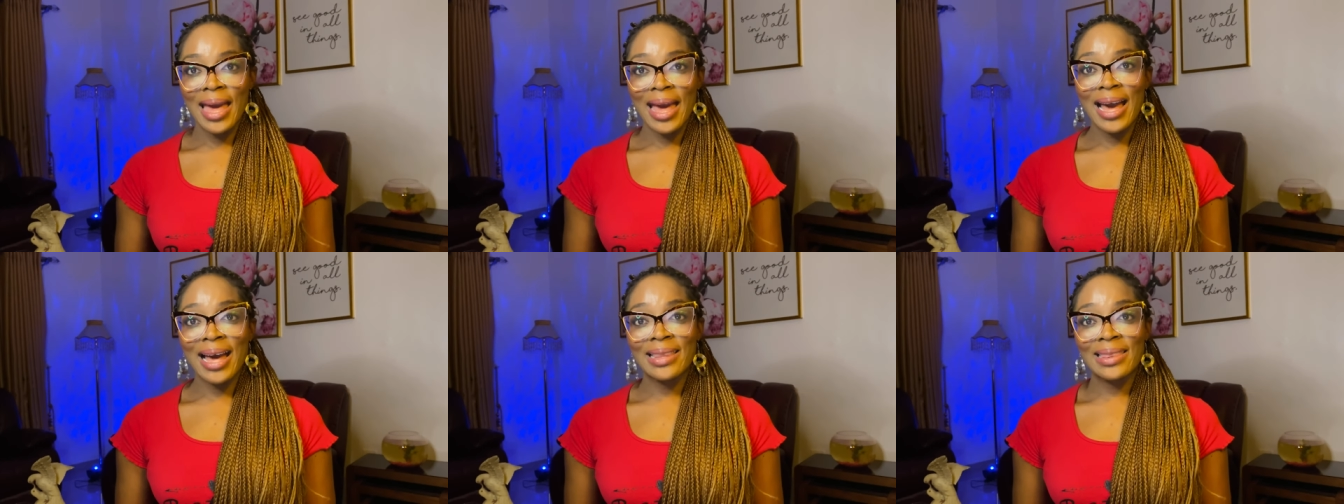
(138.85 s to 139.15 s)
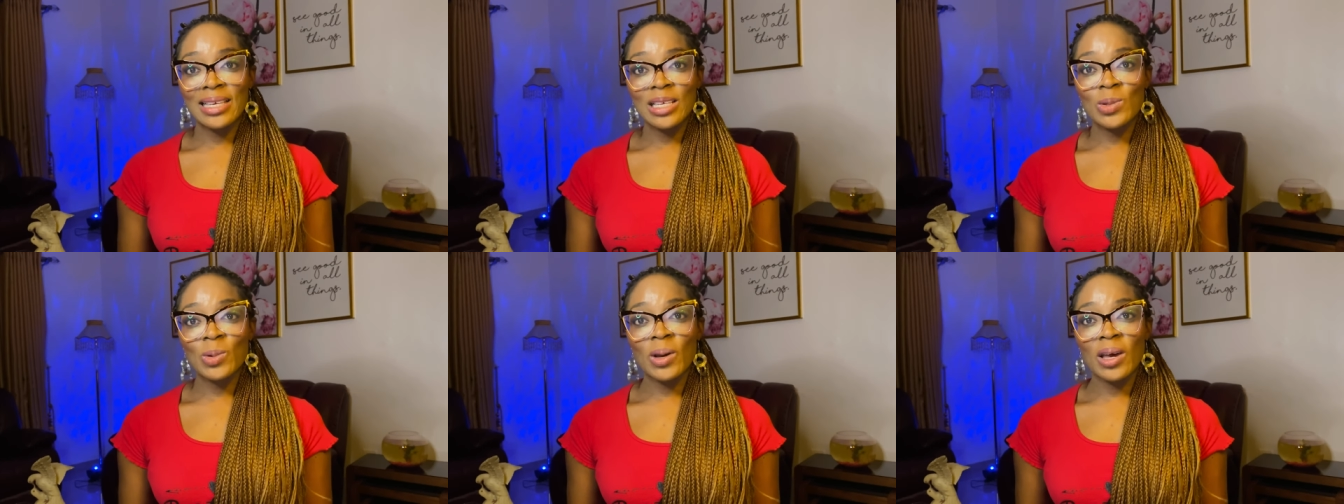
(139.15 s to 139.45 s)
and
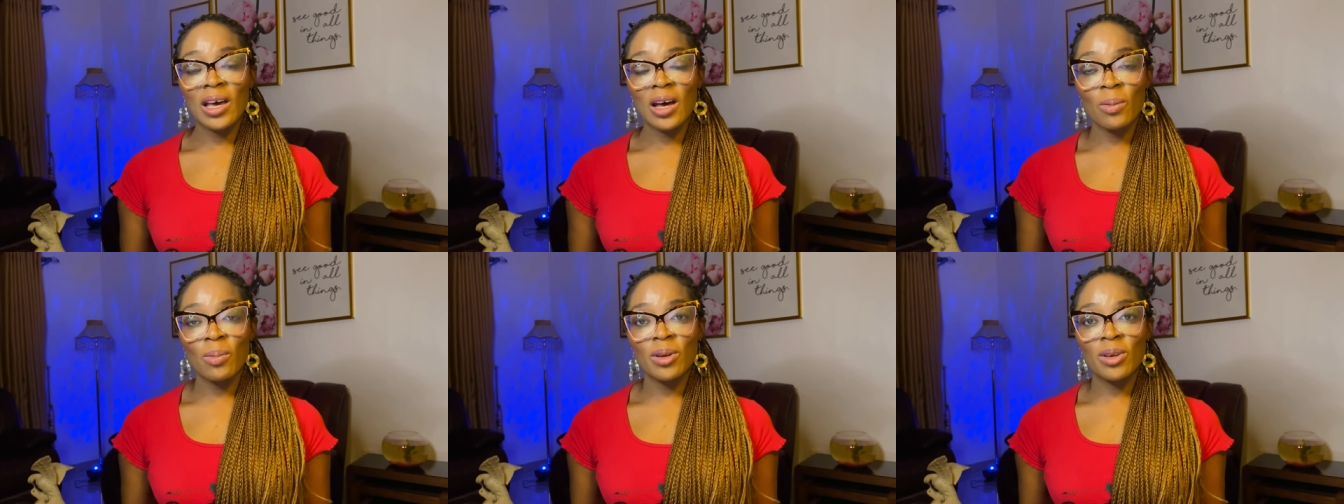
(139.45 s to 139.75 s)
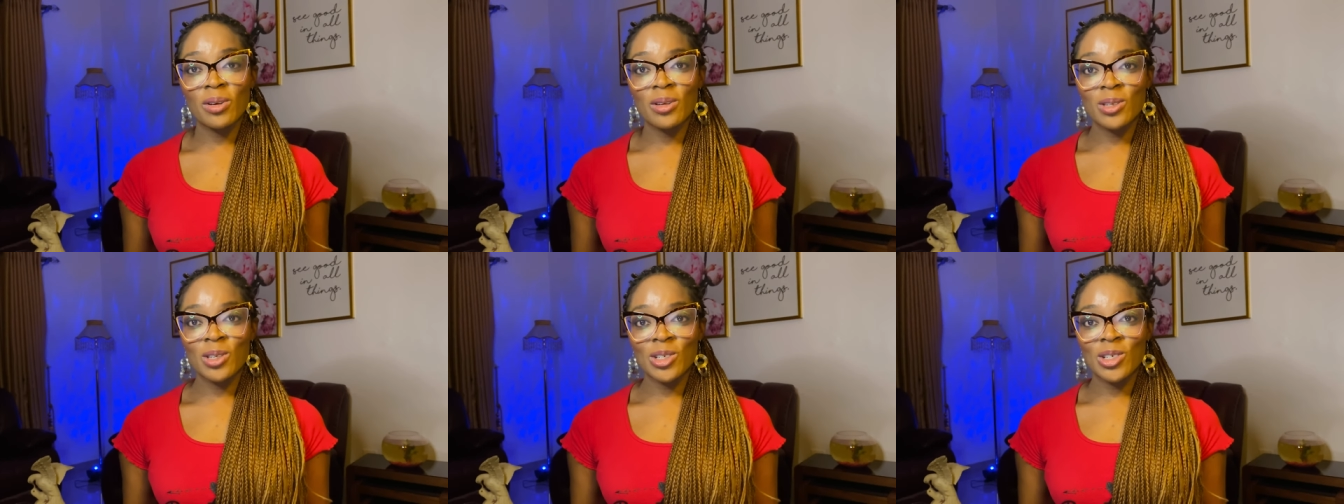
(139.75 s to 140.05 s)
this will help with
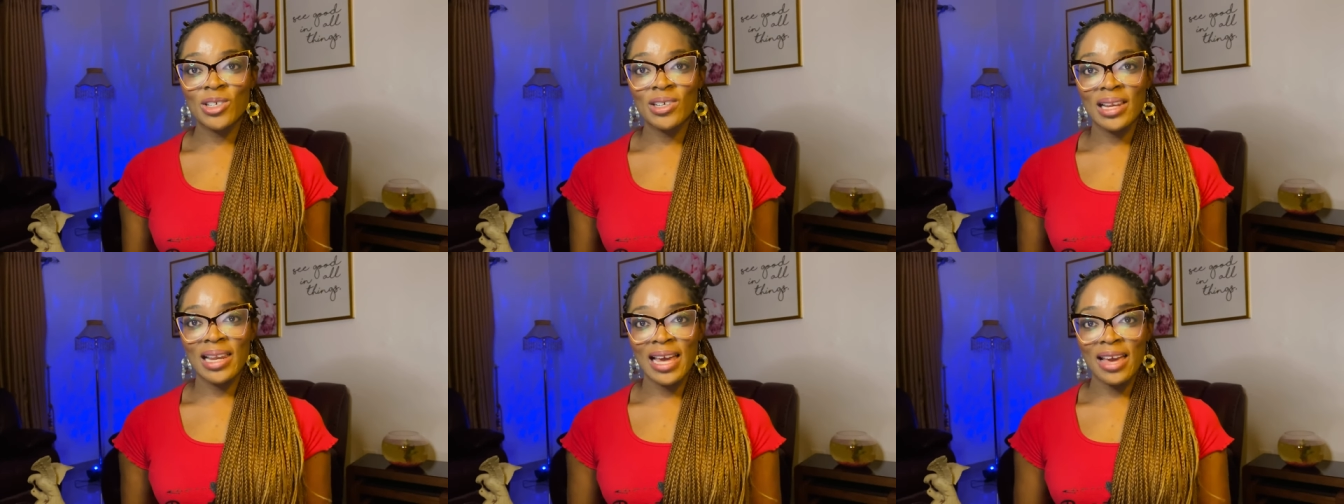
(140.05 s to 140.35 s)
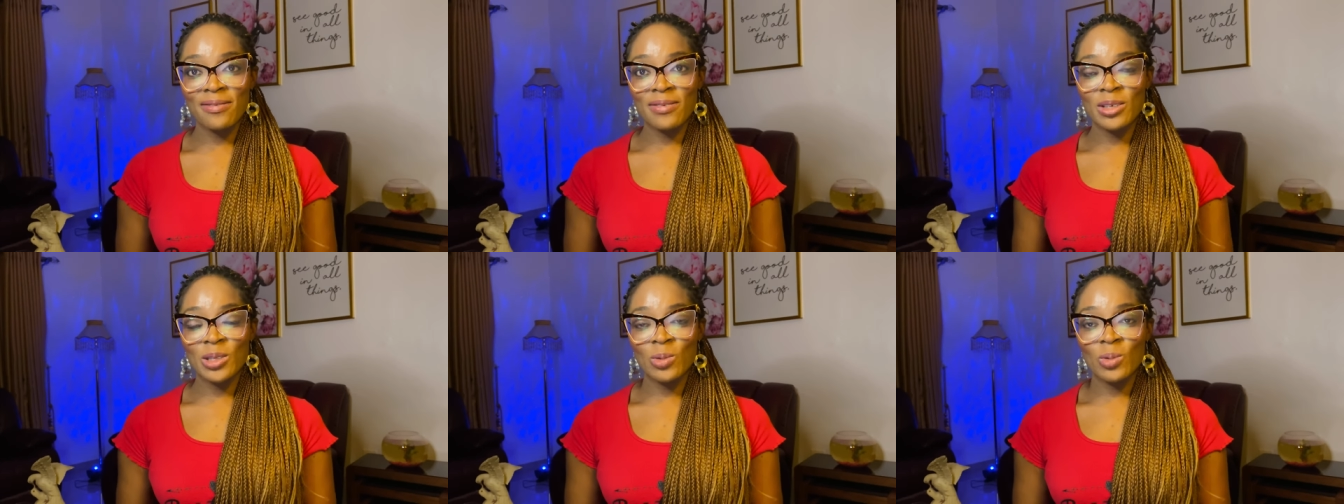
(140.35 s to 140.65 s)
your social
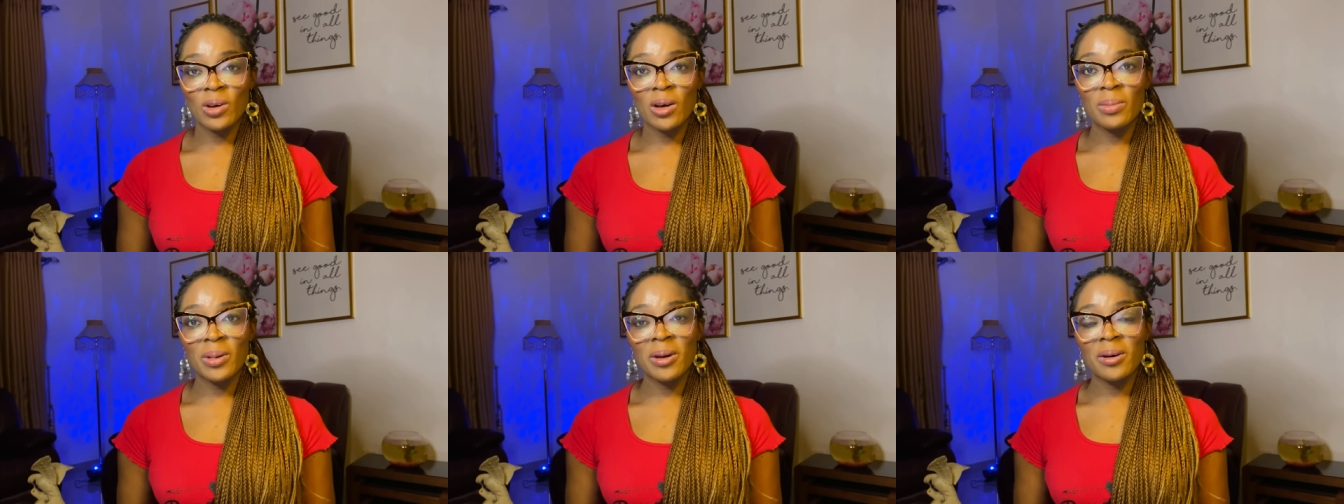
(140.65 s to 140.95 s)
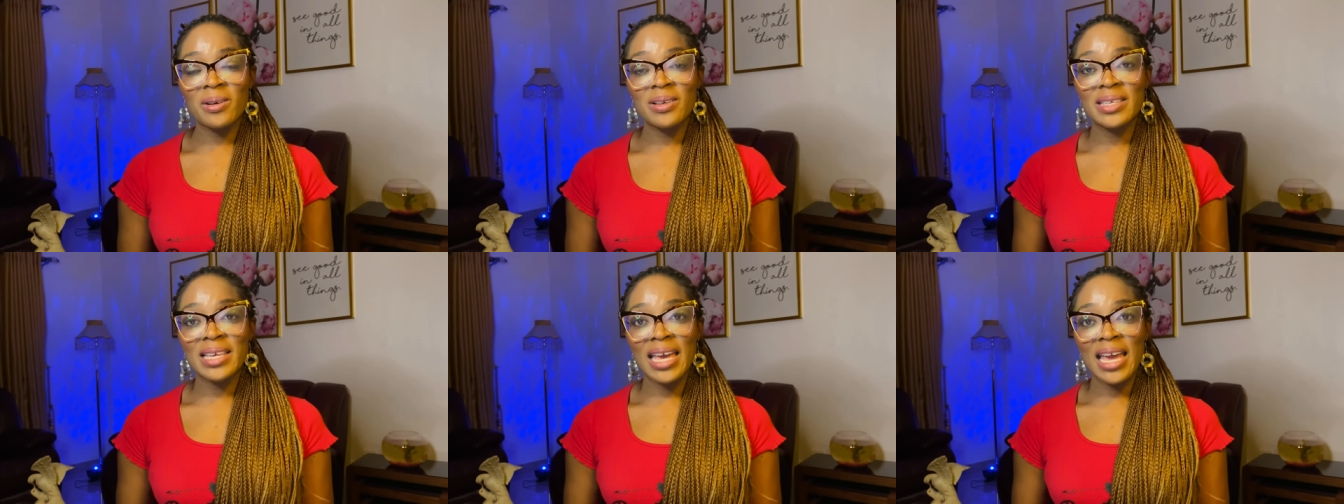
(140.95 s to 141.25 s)
life as well,
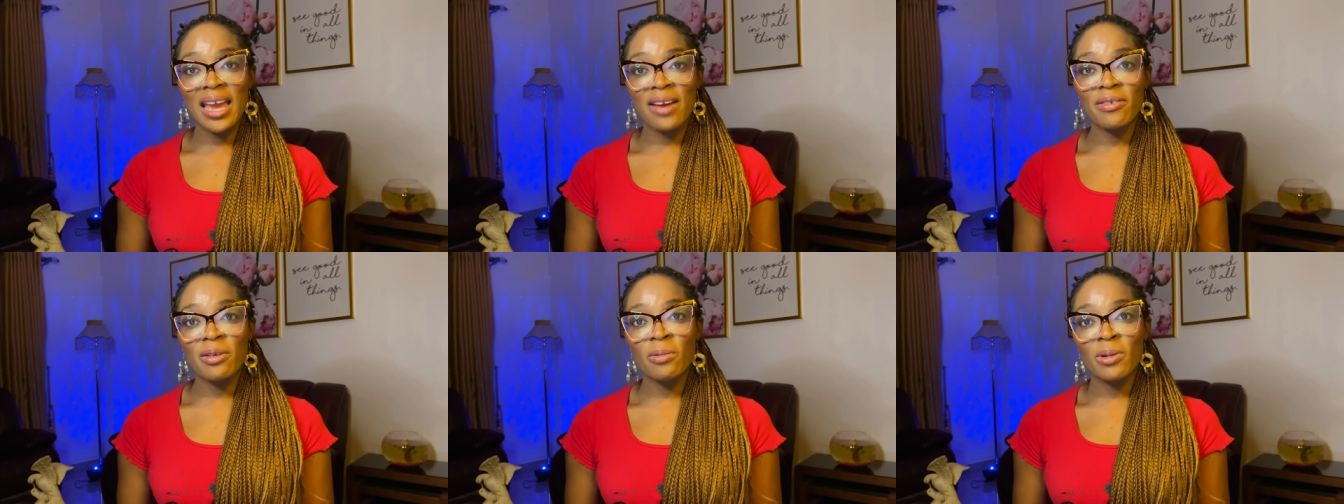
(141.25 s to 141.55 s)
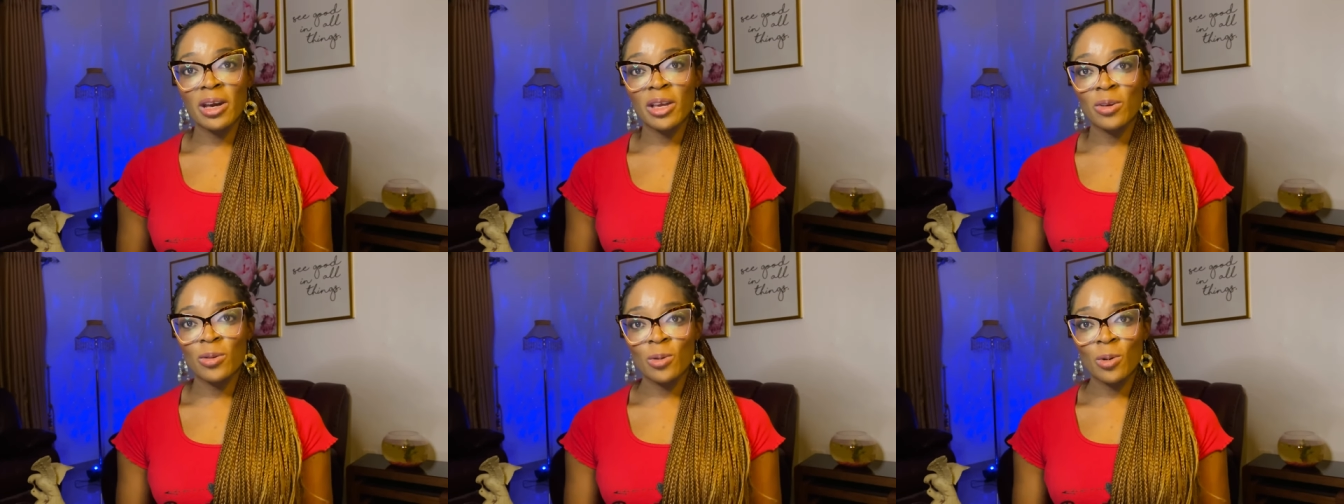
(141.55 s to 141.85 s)
because everywhere
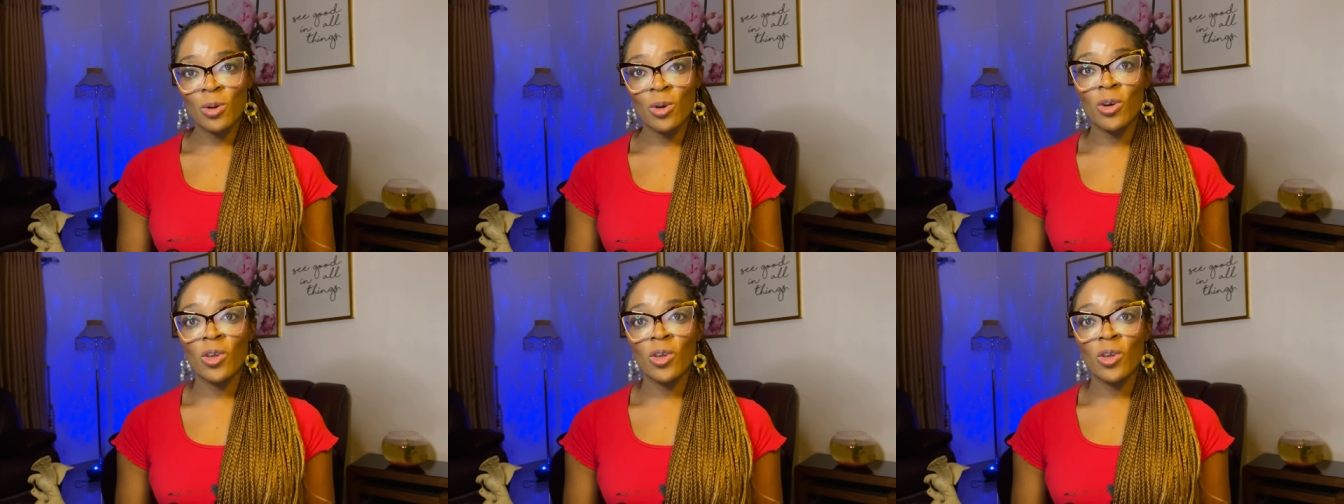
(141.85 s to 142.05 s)
you go,